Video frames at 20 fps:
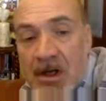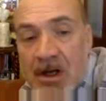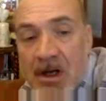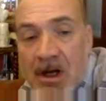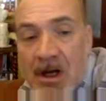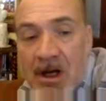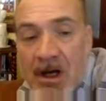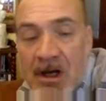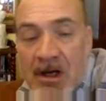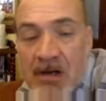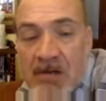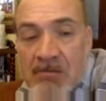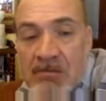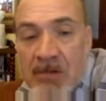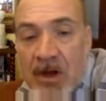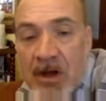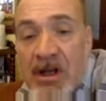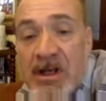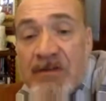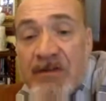
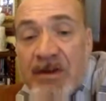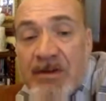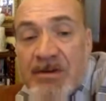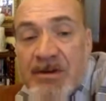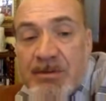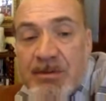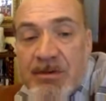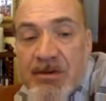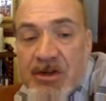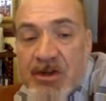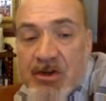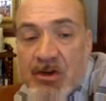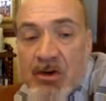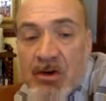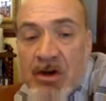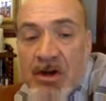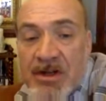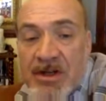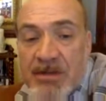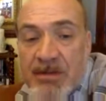Early developers have strong
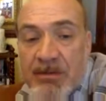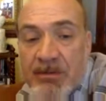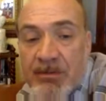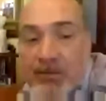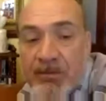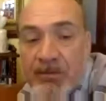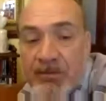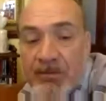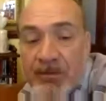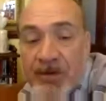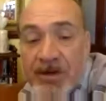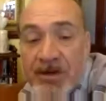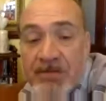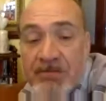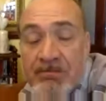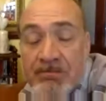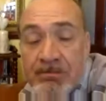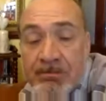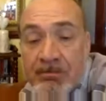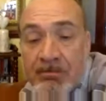ideas about freedom,
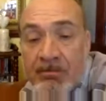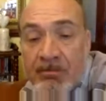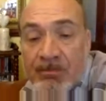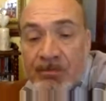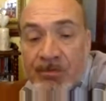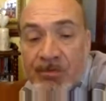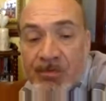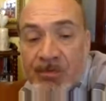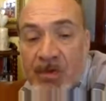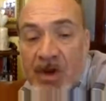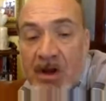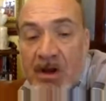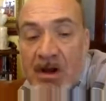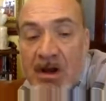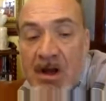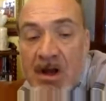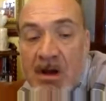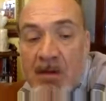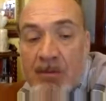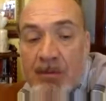
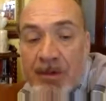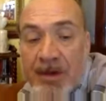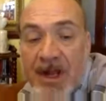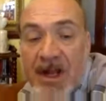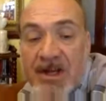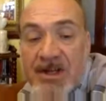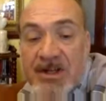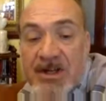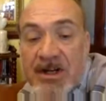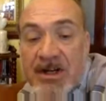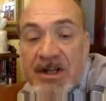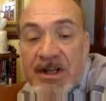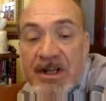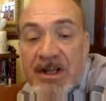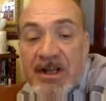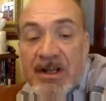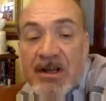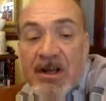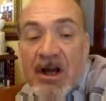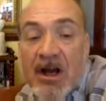but
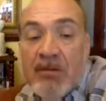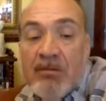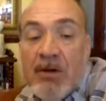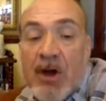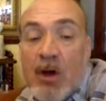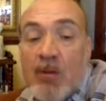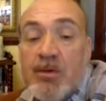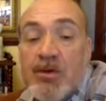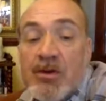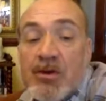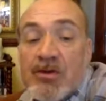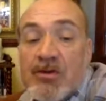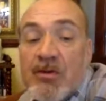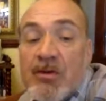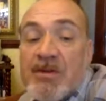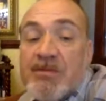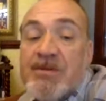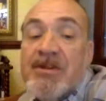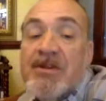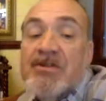actually, open source software has
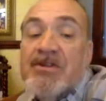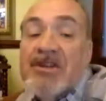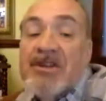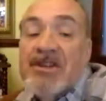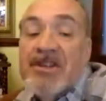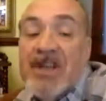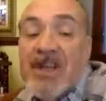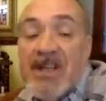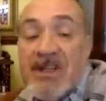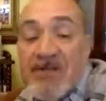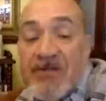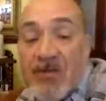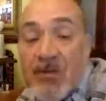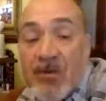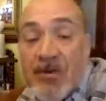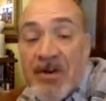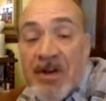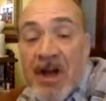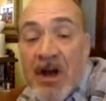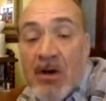been so successful
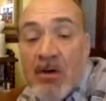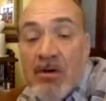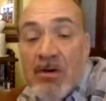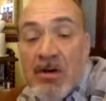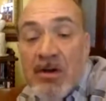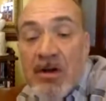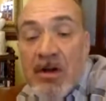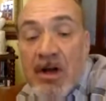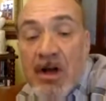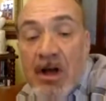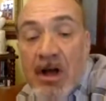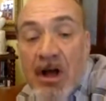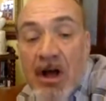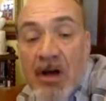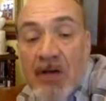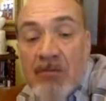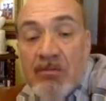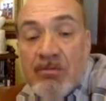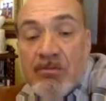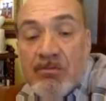that now
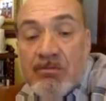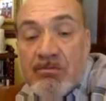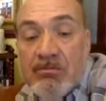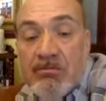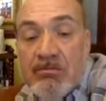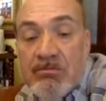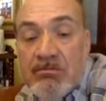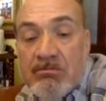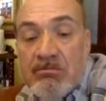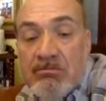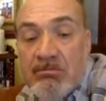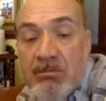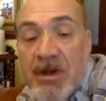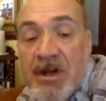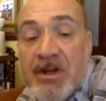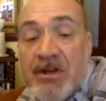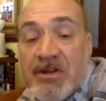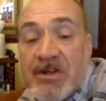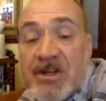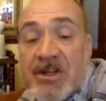they're
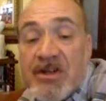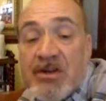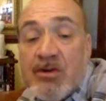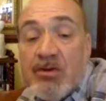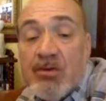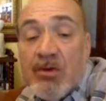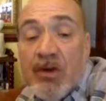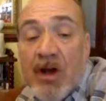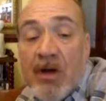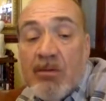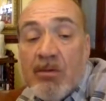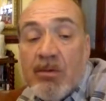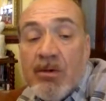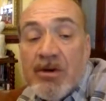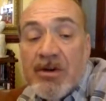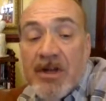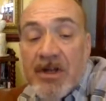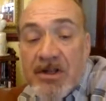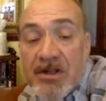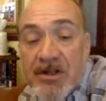using its good, reliable
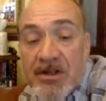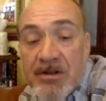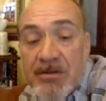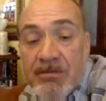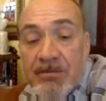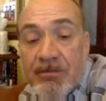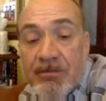products,